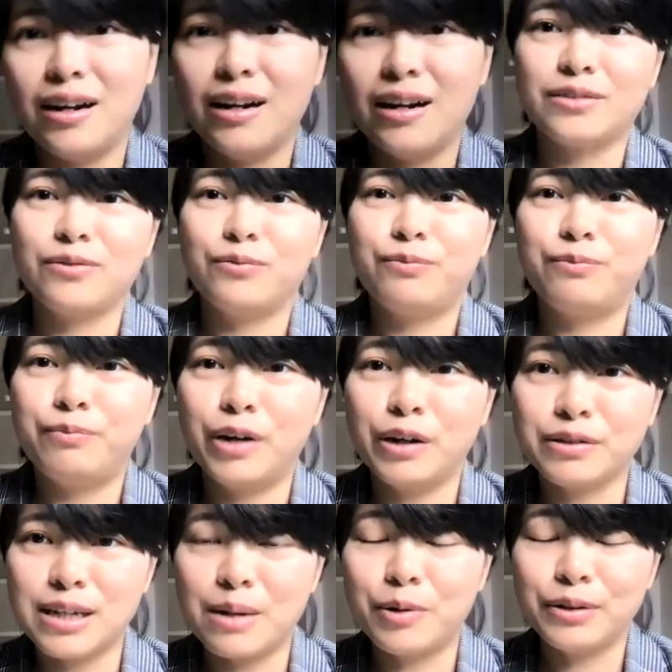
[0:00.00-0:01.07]
Like, for
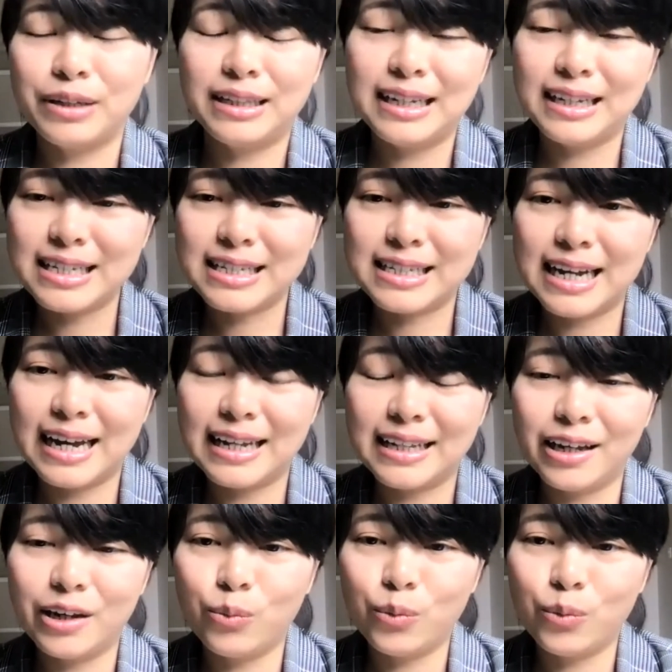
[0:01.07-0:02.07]
example, in this study,